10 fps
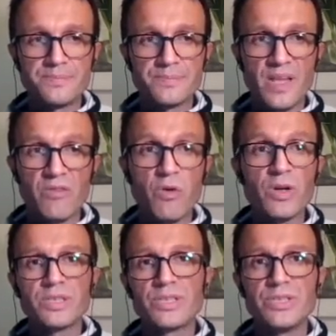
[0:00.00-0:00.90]

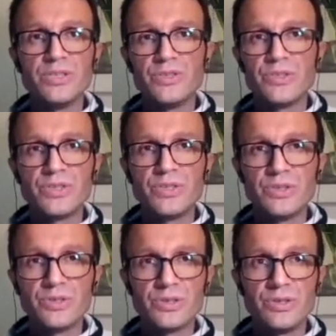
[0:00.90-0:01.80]
avoid
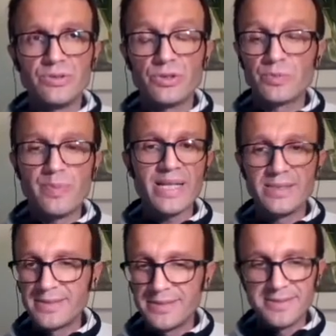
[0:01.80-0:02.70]
to
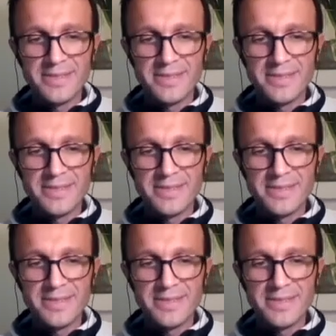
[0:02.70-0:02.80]
spend